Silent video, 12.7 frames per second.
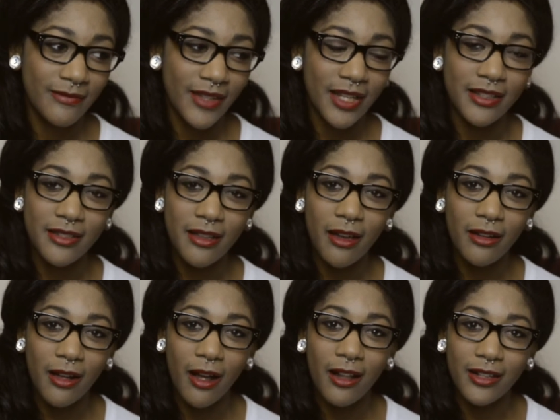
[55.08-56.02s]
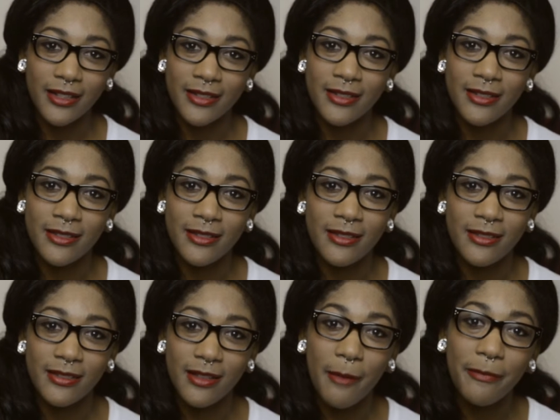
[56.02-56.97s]
it's called Holo
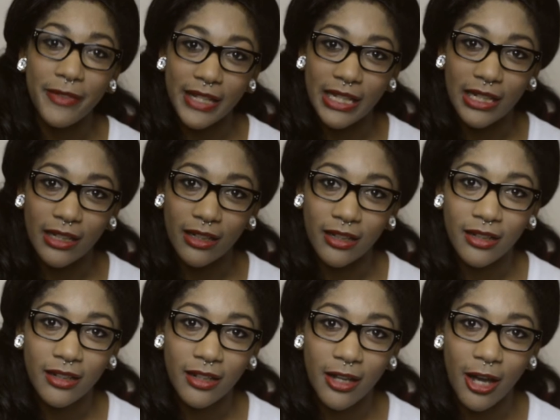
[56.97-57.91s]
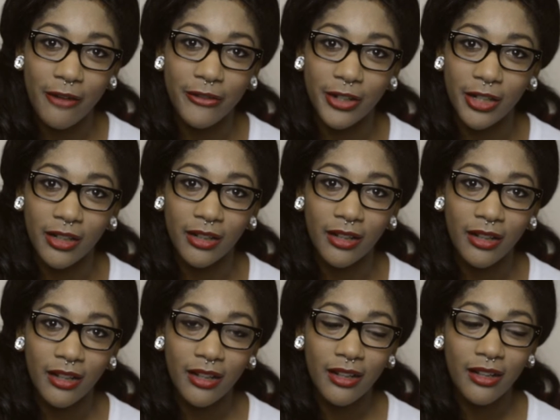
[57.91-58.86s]
something cover.
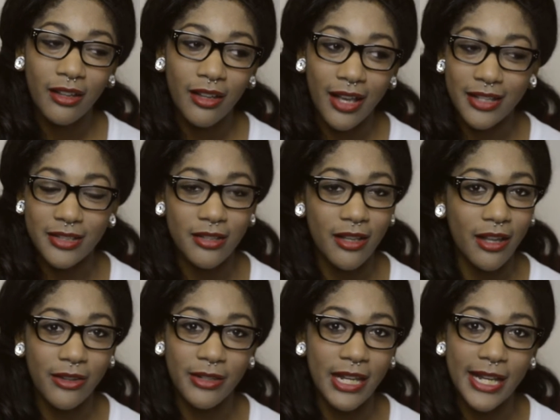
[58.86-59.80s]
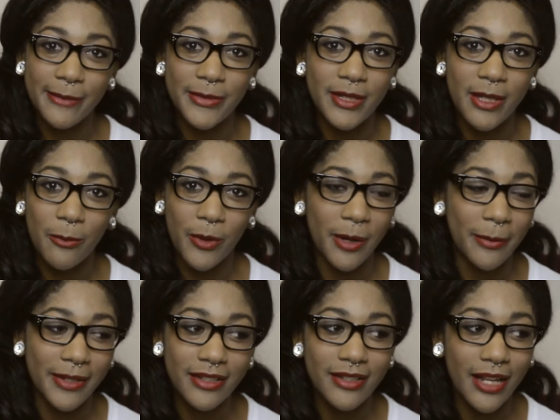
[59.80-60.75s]
I saw the name somewhere,
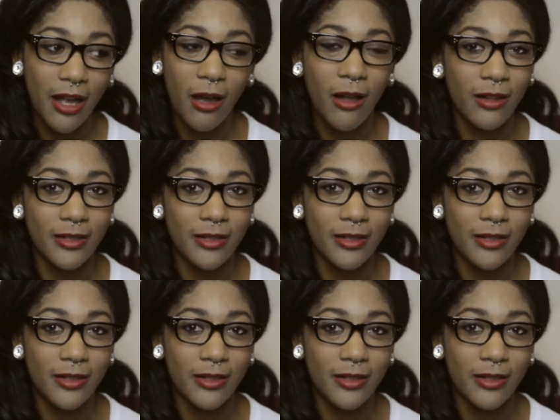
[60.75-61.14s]
but it's like a Holo